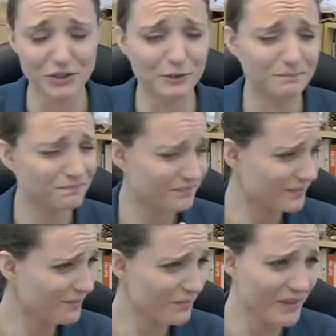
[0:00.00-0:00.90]
So
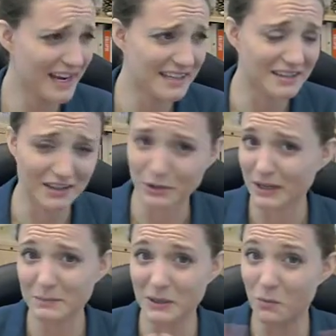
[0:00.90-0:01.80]
it's an
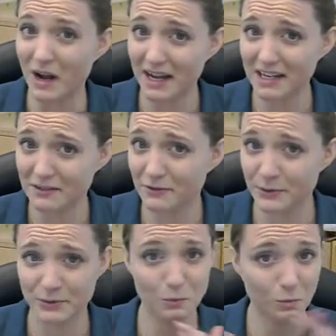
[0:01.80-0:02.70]
incredibly wide,
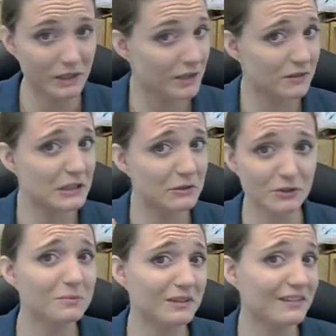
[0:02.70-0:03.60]
diverse, weird
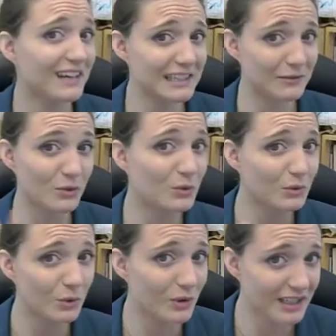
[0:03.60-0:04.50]
group with lots of
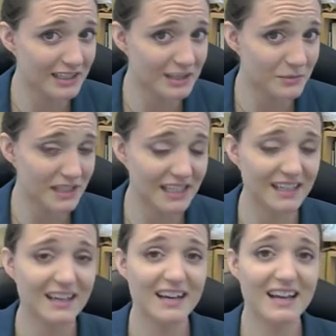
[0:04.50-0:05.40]
cool organisms in it,